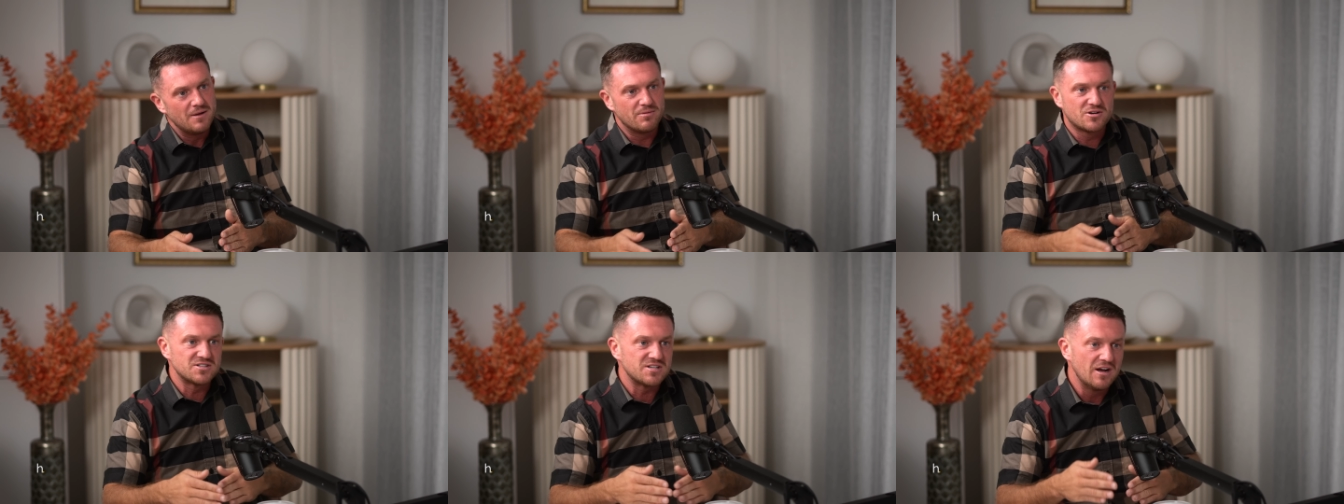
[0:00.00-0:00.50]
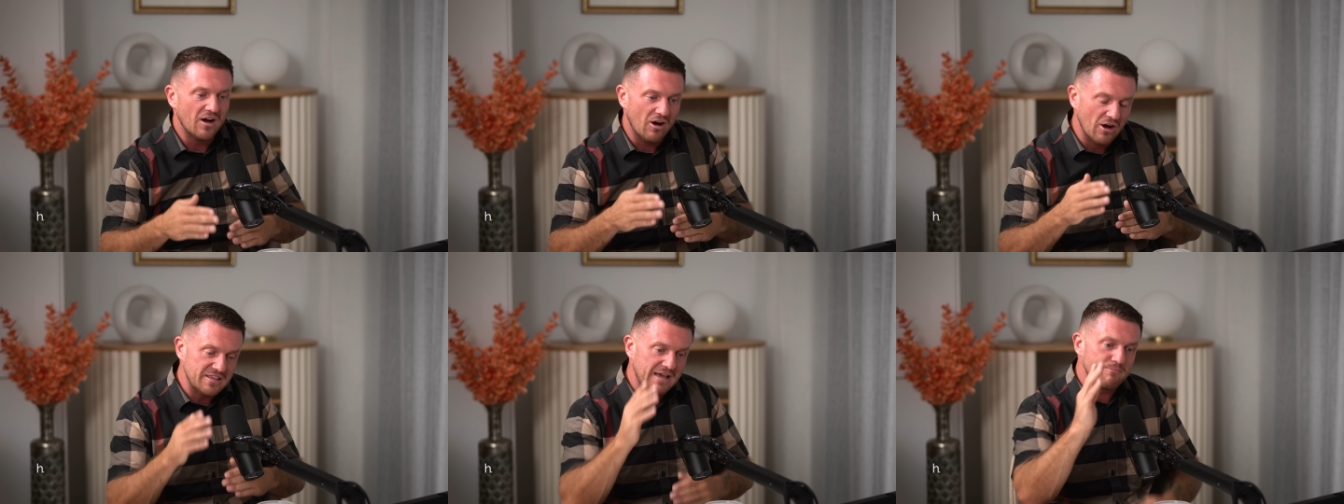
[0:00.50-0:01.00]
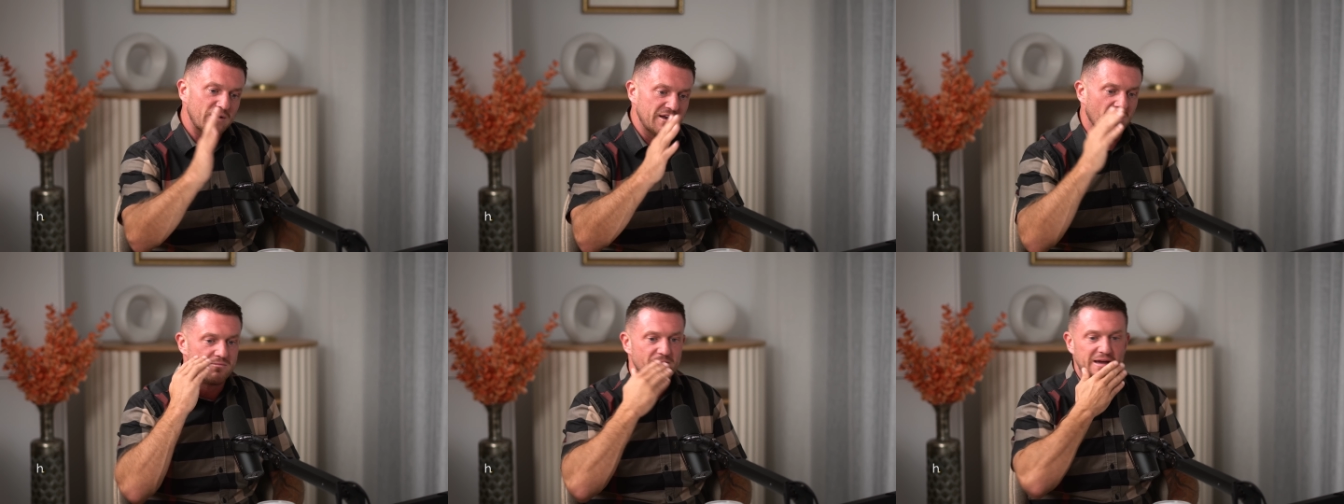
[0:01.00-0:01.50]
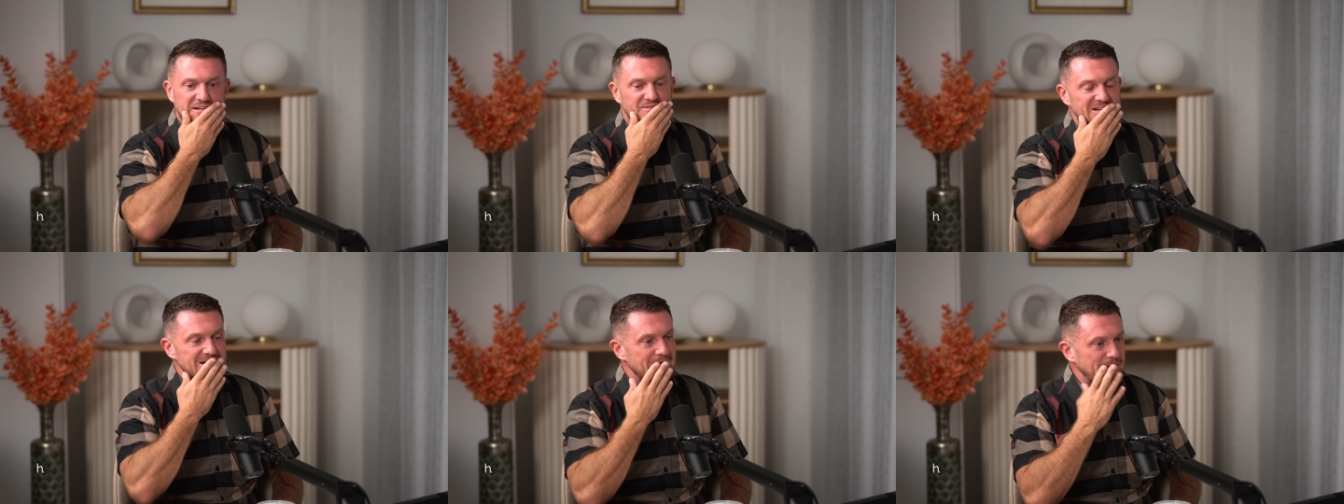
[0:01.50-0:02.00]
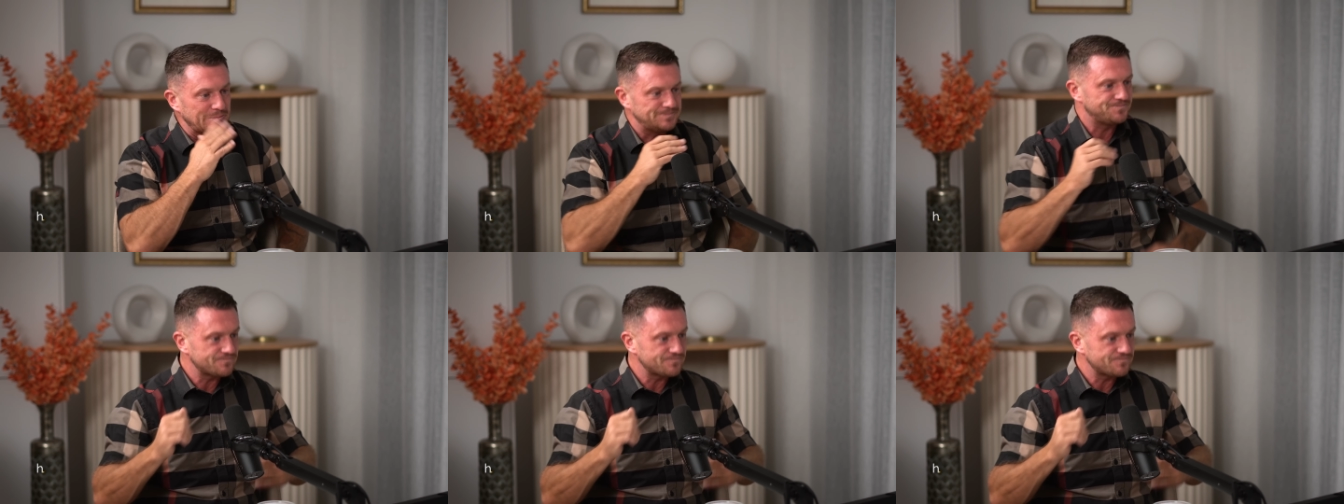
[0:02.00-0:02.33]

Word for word: because I then went home and made a video.